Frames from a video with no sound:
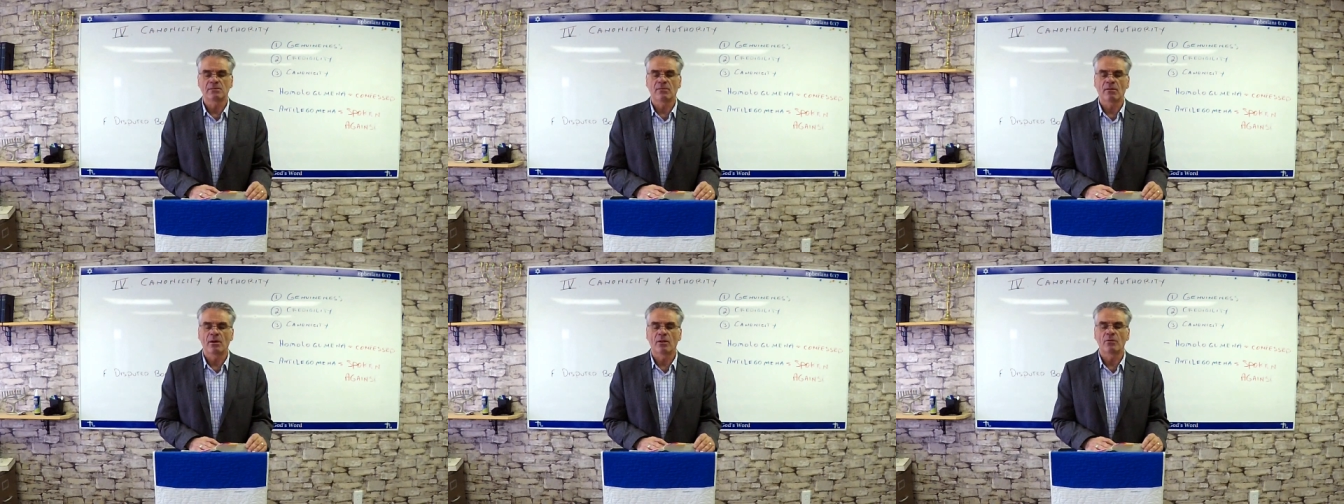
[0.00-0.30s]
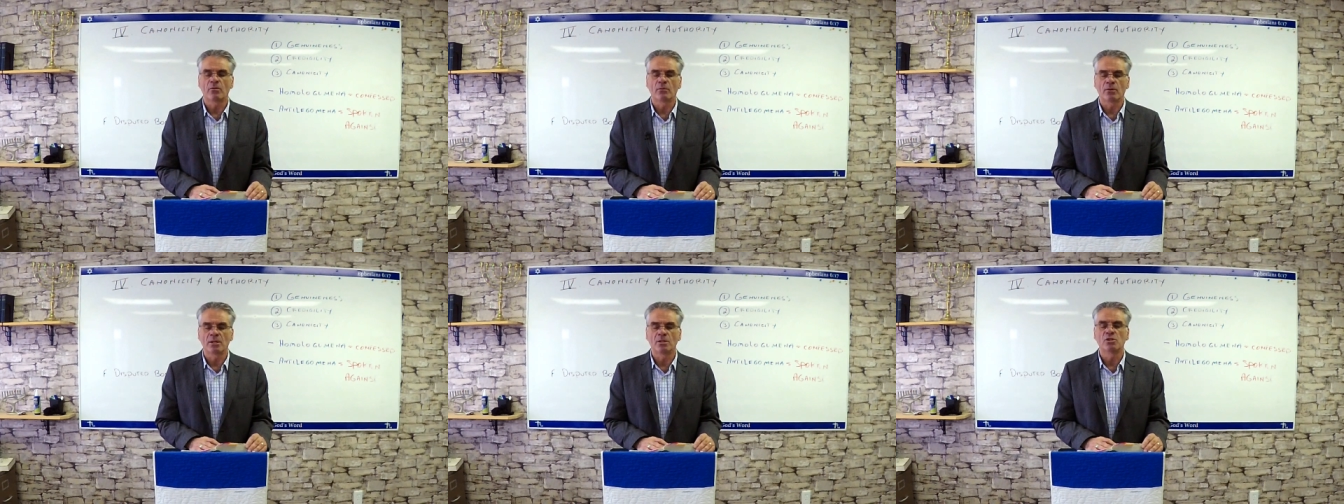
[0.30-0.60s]

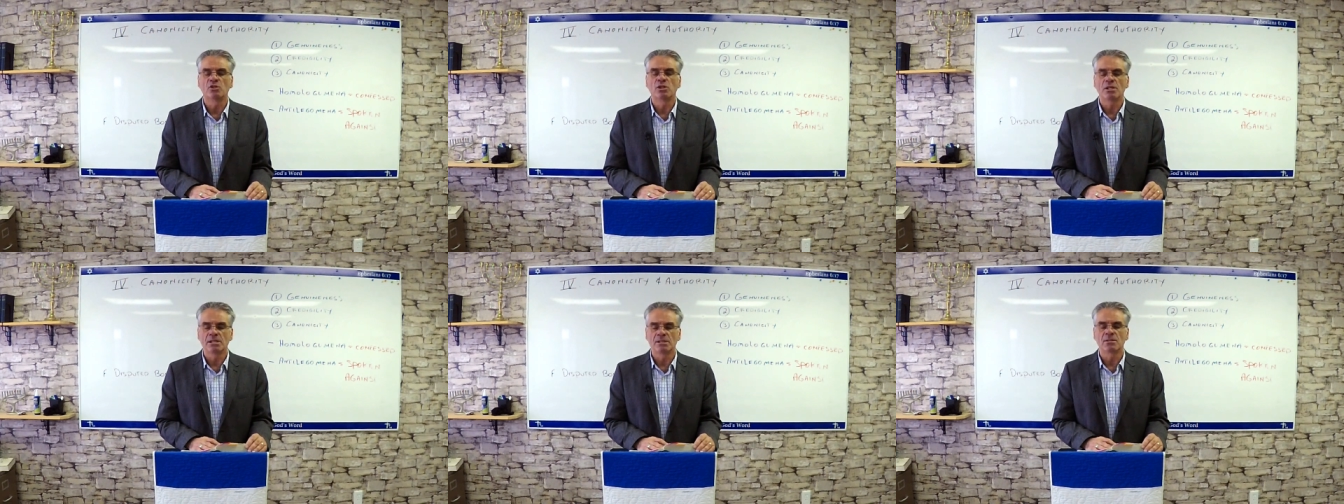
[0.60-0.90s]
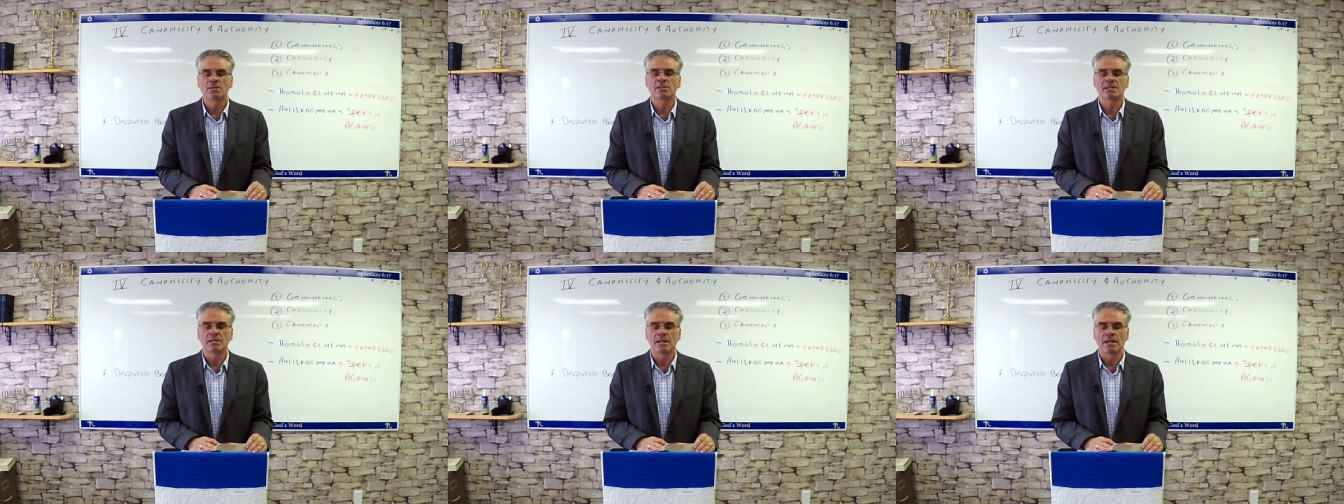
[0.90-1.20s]
Father, in
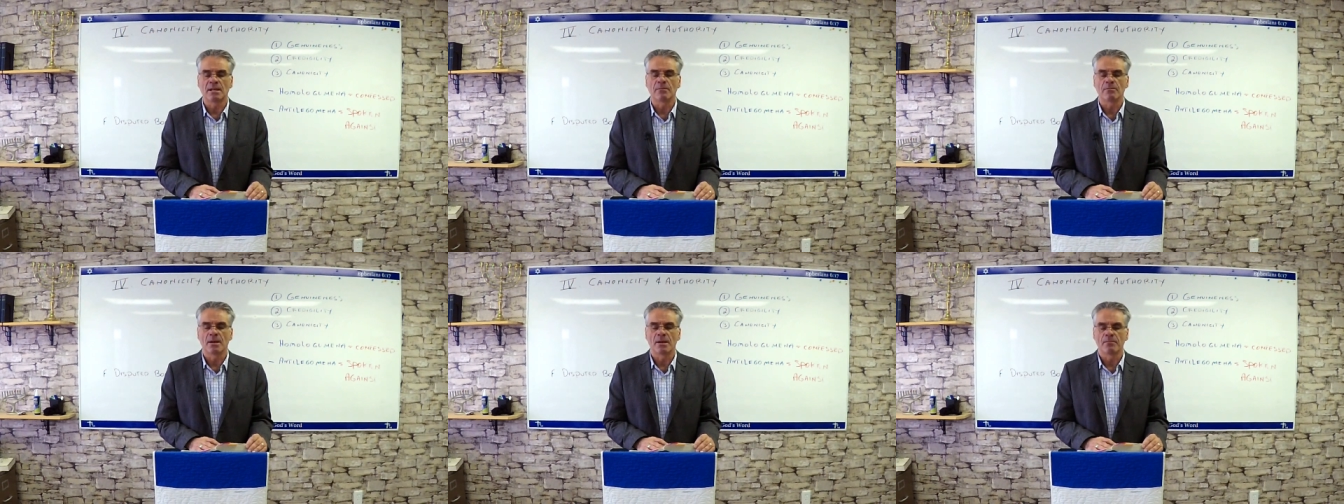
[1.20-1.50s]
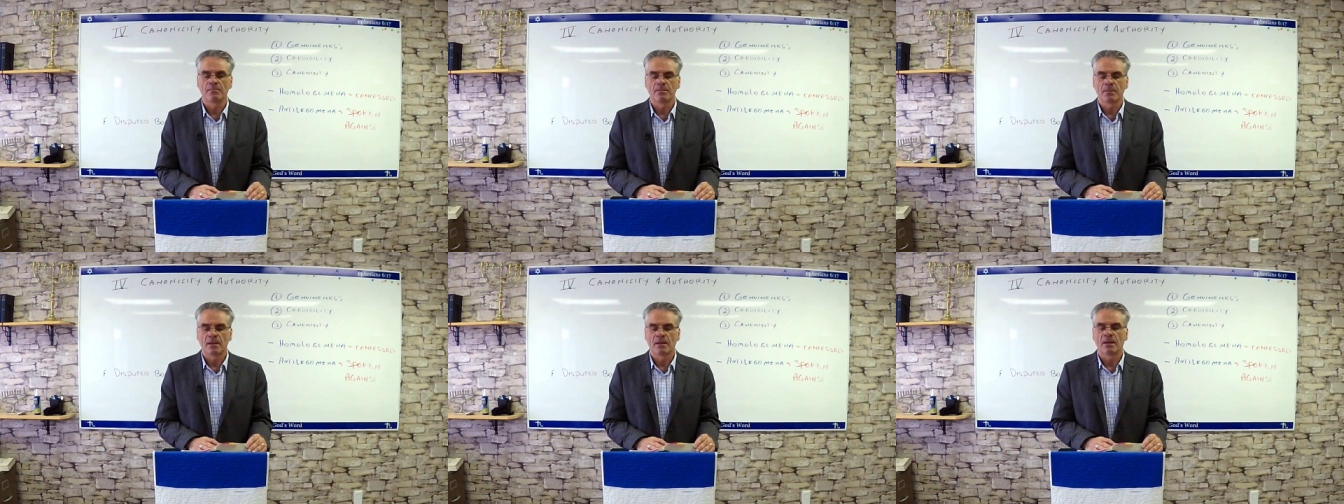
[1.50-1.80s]
Jesus' name.
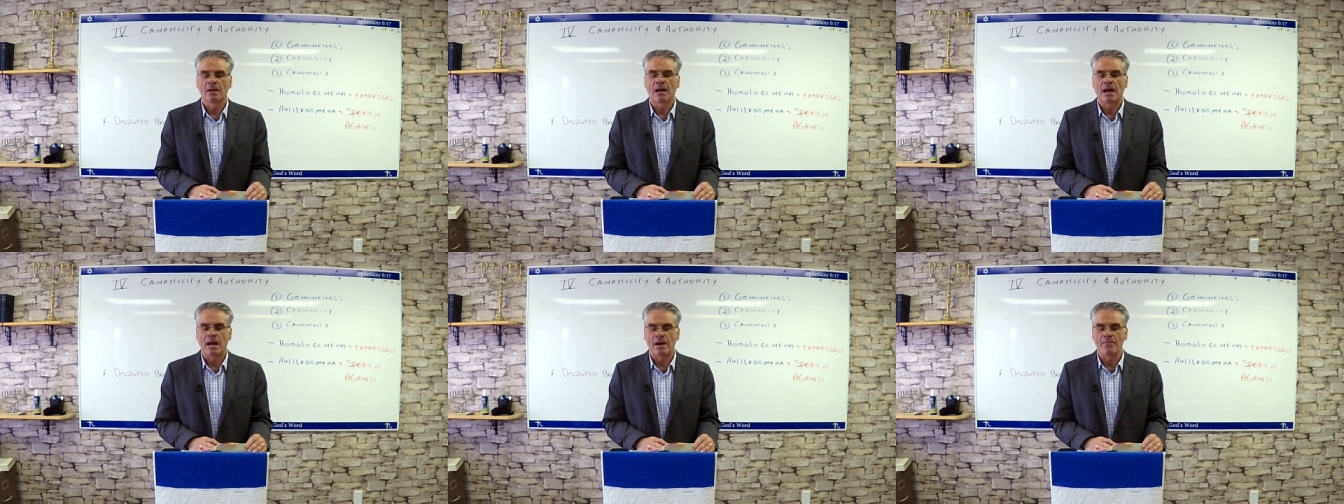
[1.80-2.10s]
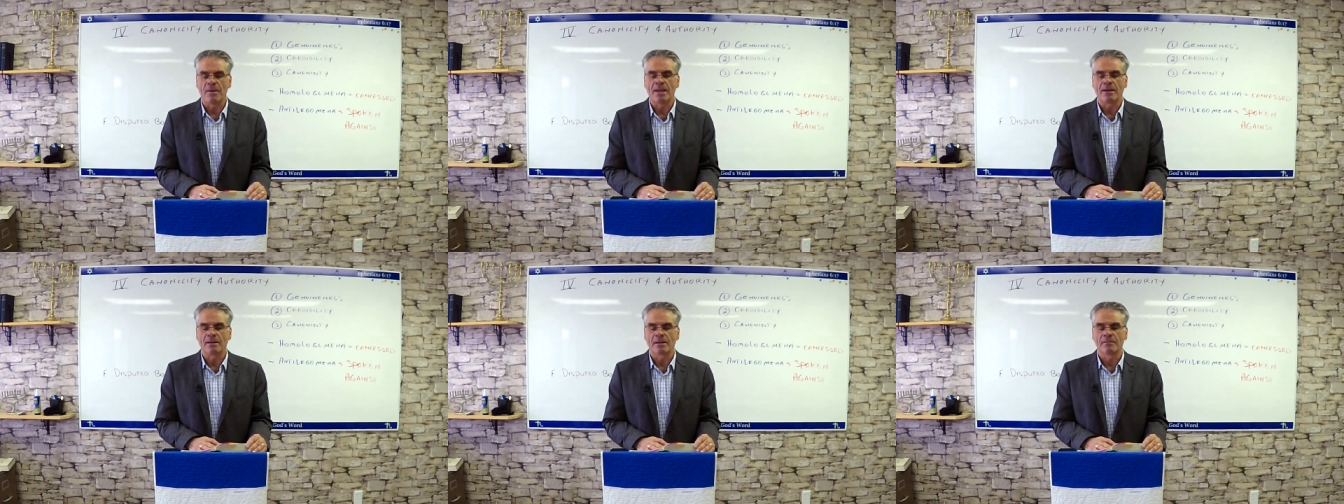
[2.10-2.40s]

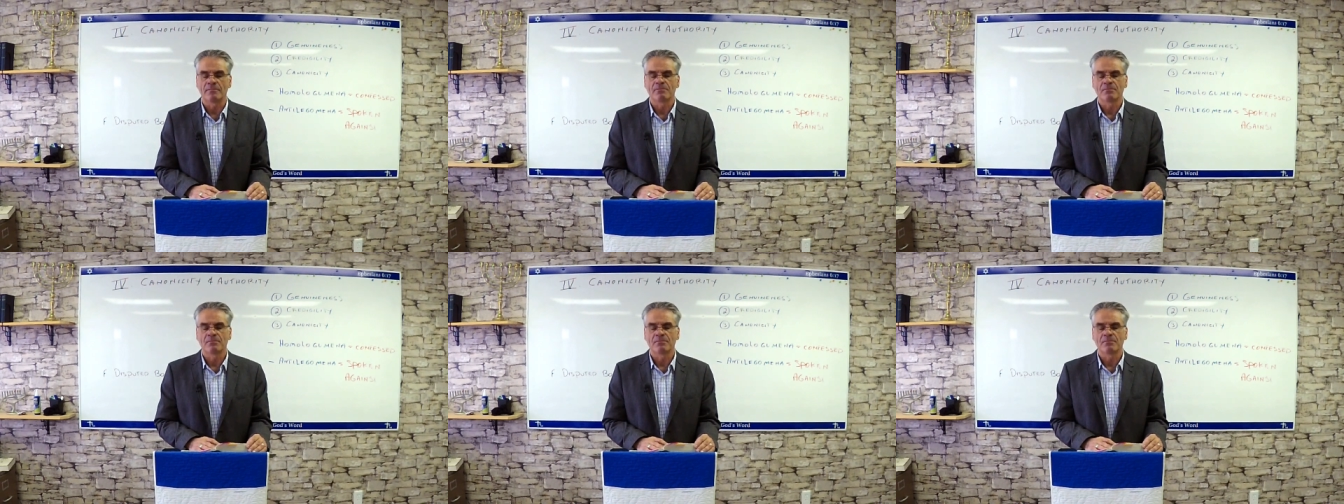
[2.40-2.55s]
Amen.